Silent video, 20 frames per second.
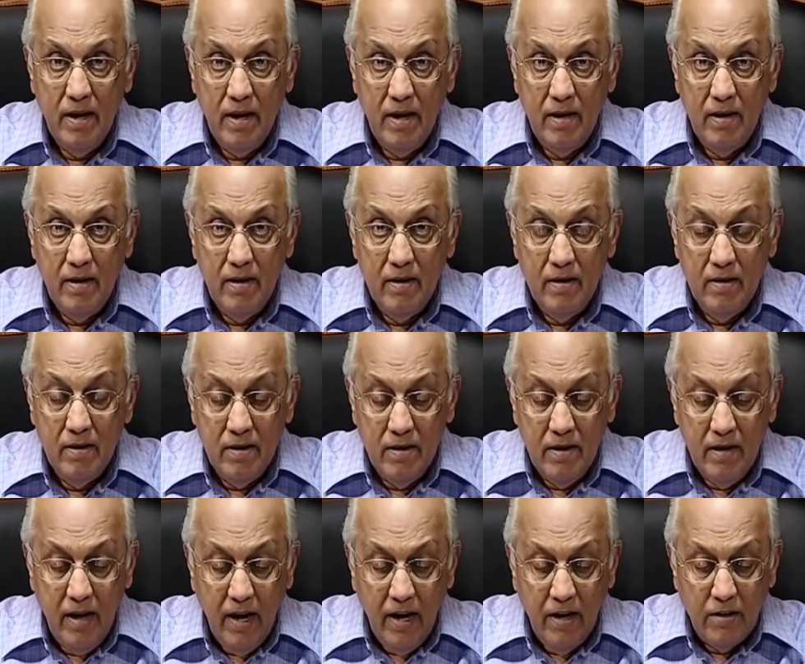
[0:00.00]
In
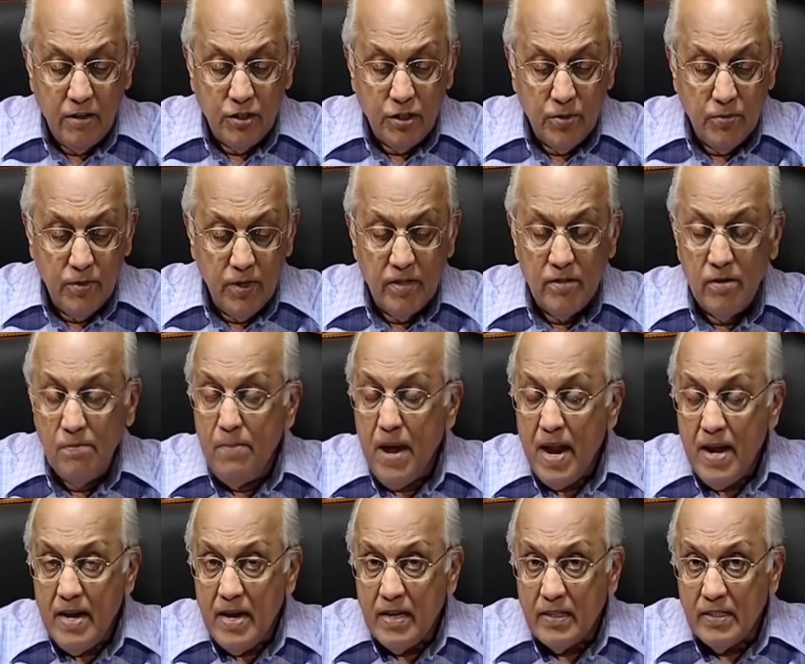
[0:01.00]
English, the word
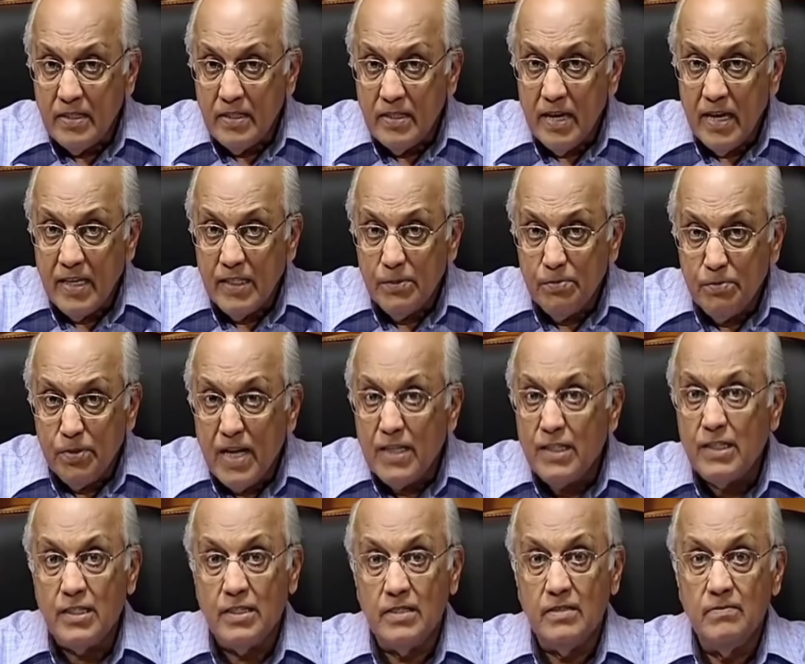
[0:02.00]
repent doesn't
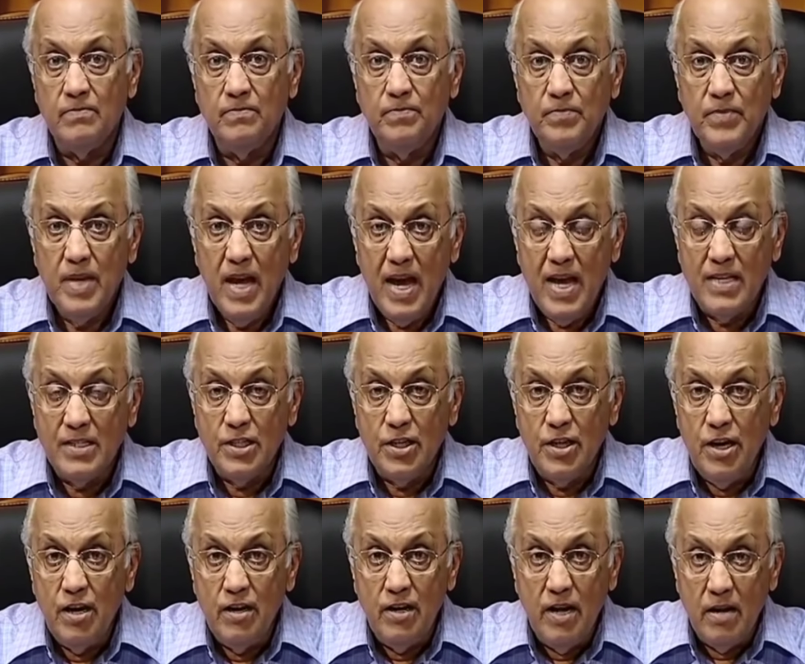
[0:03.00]
express it as
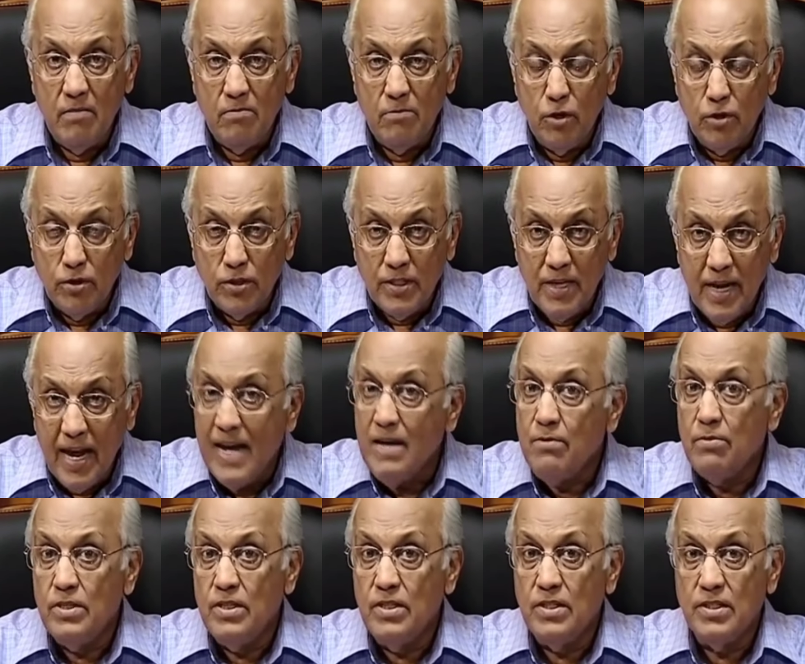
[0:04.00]
clearly. In most
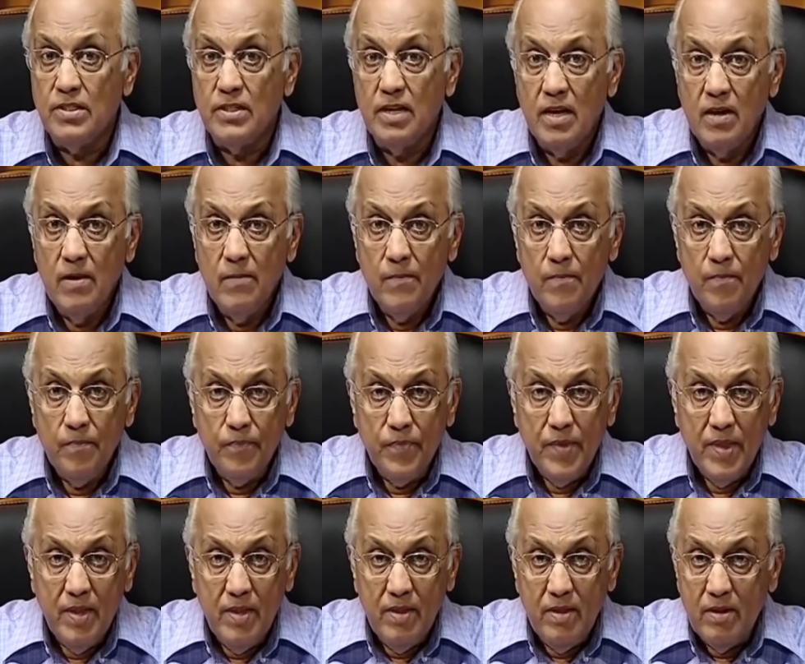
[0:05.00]
languages,
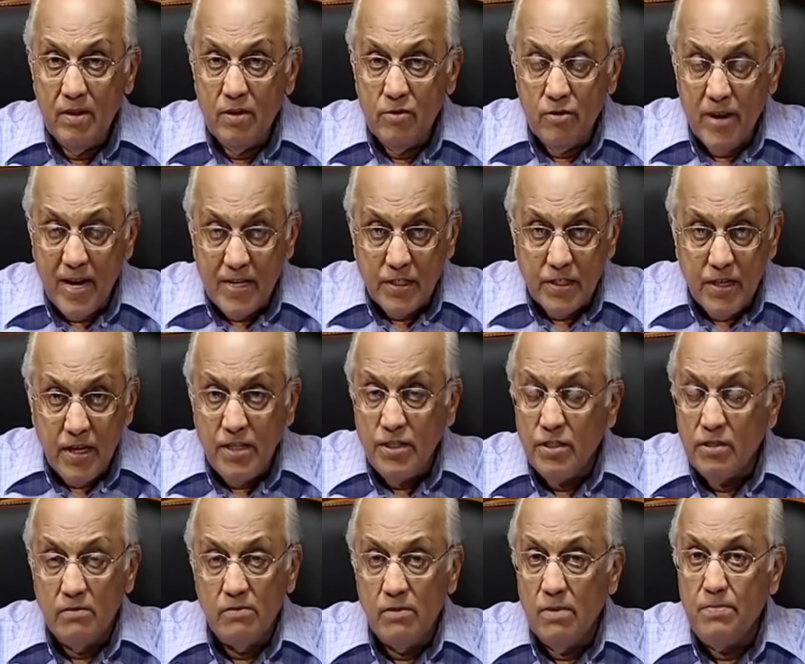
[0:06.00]
the
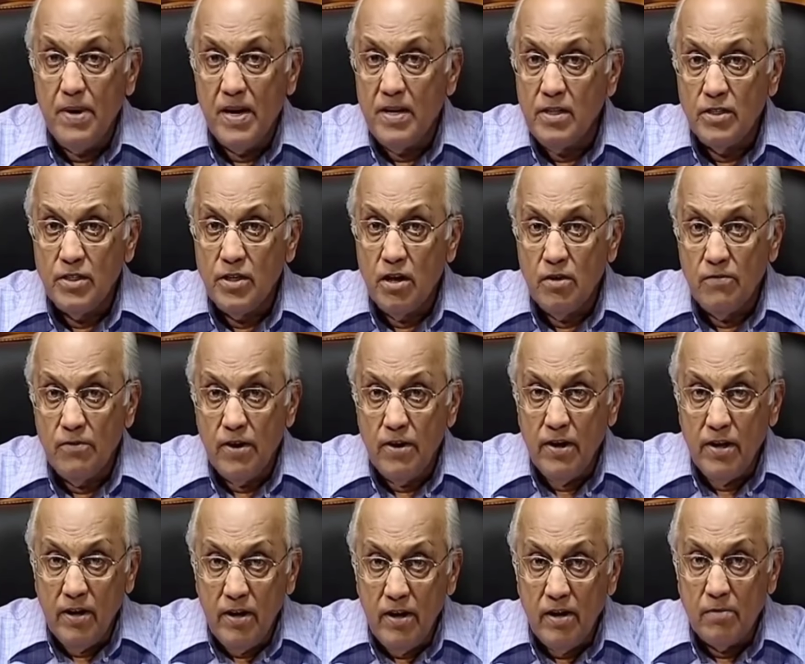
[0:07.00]
translation of repent is not
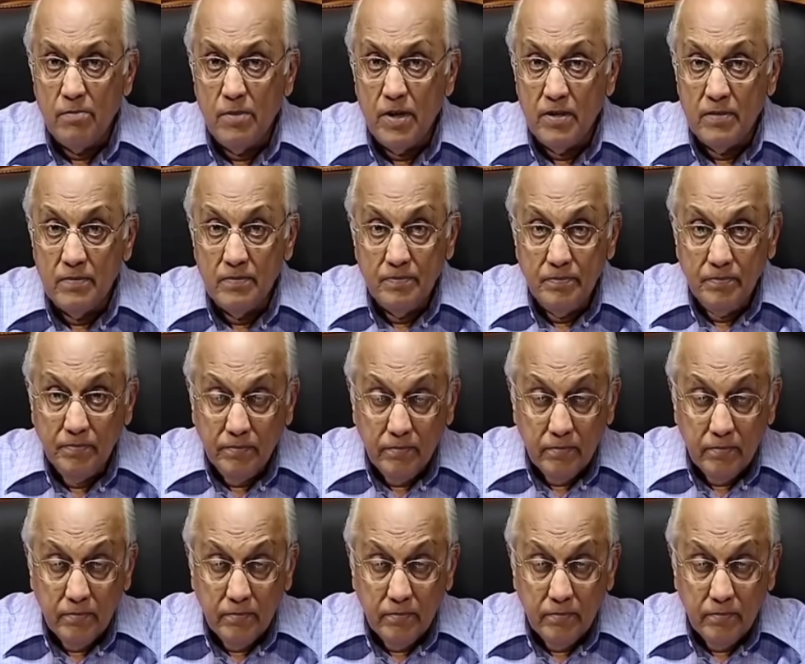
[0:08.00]
very clear, but